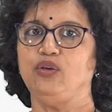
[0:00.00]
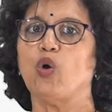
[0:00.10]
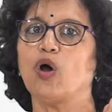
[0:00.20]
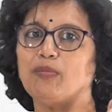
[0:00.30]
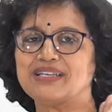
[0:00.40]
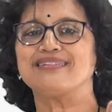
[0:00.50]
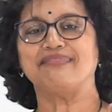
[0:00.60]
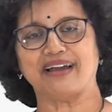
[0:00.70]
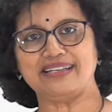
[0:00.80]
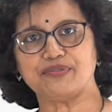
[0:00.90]
you all must
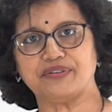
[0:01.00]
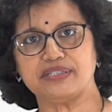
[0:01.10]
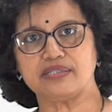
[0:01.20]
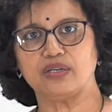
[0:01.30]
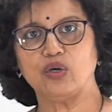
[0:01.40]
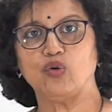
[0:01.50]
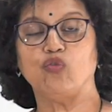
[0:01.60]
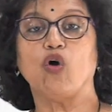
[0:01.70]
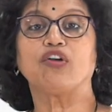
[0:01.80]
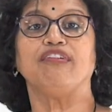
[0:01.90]
revise first
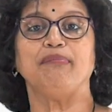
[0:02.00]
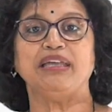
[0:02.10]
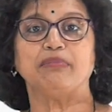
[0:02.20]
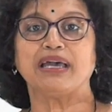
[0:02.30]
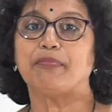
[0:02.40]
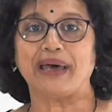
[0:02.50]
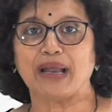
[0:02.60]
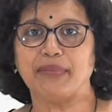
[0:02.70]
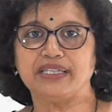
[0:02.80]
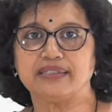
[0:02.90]
what we mean by a
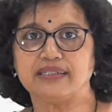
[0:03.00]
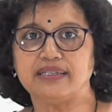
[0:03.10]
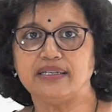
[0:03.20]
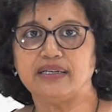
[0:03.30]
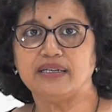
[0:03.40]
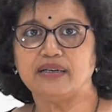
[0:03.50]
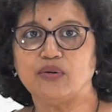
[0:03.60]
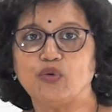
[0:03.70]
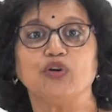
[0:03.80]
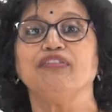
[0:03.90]
parameter.
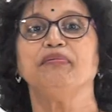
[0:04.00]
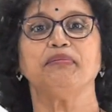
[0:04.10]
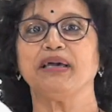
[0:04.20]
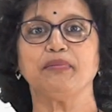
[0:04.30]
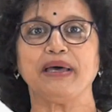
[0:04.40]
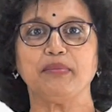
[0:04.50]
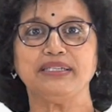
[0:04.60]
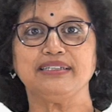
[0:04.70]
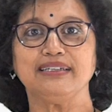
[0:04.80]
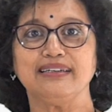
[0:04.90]
What do we mean by a
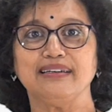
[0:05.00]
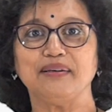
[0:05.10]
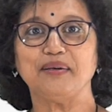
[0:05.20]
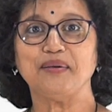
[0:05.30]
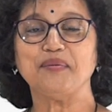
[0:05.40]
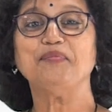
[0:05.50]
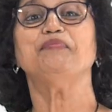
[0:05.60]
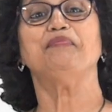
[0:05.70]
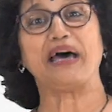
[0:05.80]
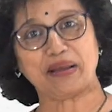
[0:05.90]
parameter?
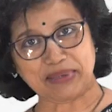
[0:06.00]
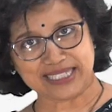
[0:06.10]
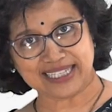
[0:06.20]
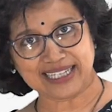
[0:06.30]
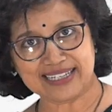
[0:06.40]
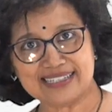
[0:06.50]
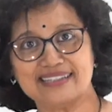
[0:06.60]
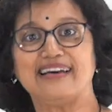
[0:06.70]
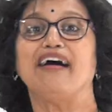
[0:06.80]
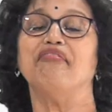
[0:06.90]
Parameter
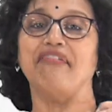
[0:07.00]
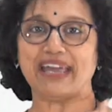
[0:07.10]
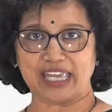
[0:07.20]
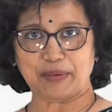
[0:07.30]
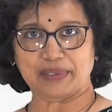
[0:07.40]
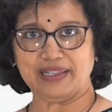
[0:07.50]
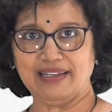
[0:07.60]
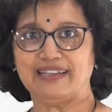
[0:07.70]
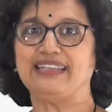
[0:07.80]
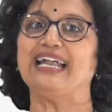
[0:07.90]
is a variable
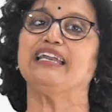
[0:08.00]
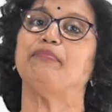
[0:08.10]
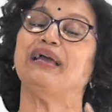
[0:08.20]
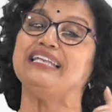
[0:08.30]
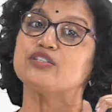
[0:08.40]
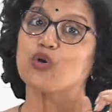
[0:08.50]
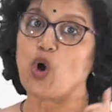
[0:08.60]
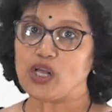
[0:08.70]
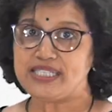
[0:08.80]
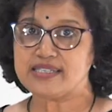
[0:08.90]
that remains
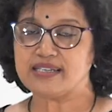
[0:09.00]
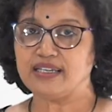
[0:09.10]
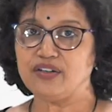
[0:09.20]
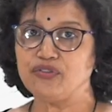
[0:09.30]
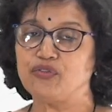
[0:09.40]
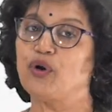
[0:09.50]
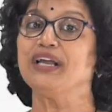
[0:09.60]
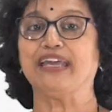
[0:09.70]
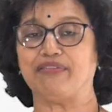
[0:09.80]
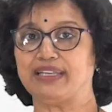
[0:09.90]
constant for
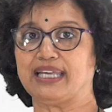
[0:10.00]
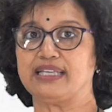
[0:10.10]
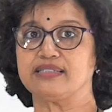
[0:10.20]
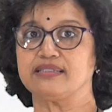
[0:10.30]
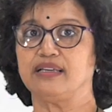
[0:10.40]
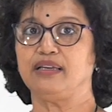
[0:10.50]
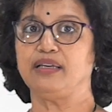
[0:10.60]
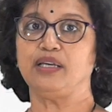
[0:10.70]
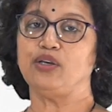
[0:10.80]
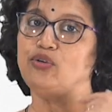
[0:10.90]
a given case.
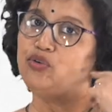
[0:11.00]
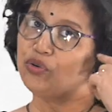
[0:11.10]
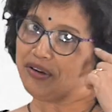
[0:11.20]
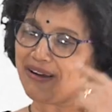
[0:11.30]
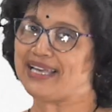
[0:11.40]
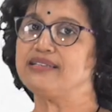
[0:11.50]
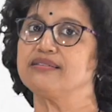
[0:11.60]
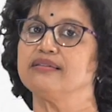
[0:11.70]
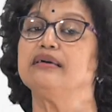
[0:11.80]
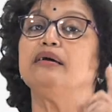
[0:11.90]
You
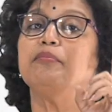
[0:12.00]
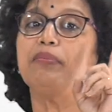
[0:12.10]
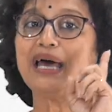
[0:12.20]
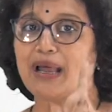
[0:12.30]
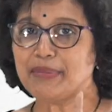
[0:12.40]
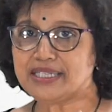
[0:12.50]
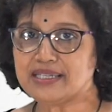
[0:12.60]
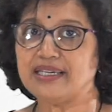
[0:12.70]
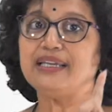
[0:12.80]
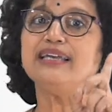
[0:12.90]
revise.
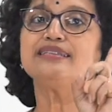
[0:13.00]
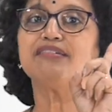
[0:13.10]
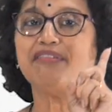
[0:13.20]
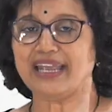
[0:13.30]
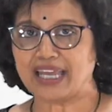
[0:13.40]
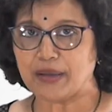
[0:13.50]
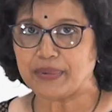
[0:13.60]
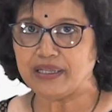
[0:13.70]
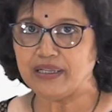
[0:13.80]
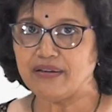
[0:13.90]
Parameter is a
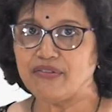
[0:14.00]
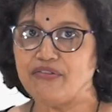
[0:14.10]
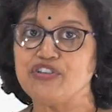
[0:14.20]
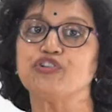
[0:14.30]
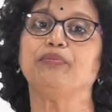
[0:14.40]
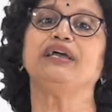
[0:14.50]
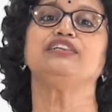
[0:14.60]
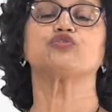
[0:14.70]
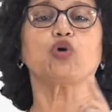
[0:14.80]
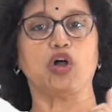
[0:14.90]
variable which remains